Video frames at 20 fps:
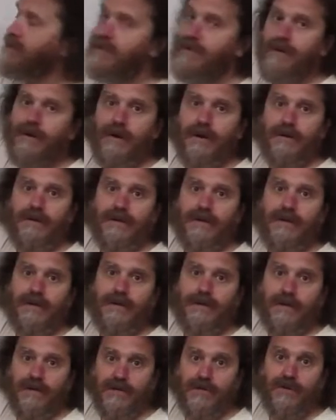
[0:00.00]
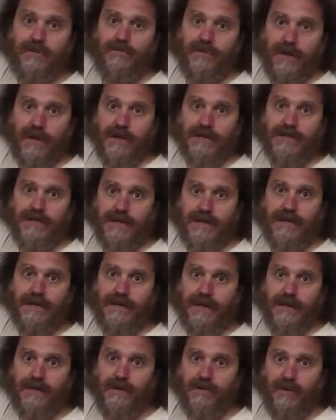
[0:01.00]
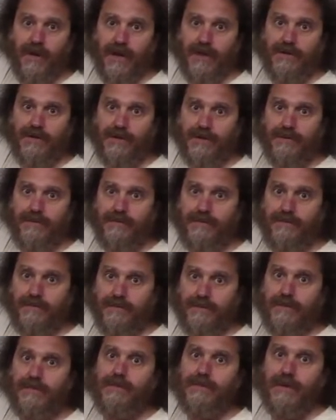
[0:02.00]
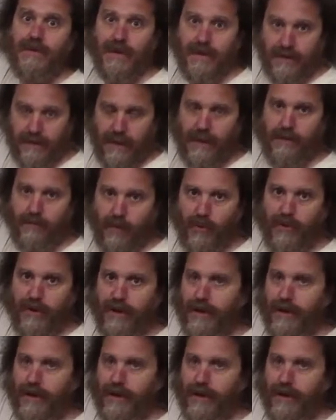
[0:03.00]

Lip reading: naught, the initial velocity in that direction at point